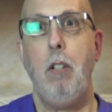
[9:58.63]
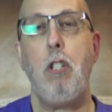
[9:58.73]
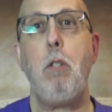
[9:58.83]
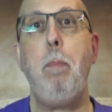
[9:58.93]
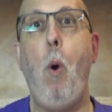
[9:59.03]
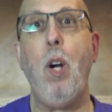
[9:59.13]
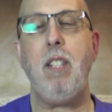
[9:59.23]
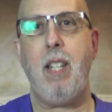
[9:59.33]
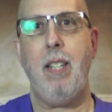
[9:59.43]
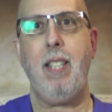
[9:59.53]

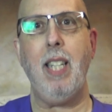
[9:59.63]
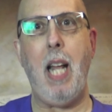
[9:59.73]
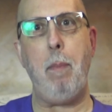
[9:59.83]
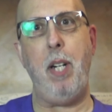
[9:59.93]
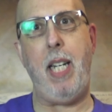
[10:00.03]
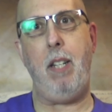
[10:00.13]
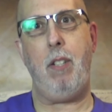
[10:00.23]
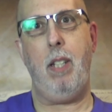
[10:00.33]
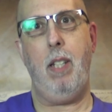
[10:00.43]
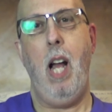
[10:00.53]
Sports celebrities,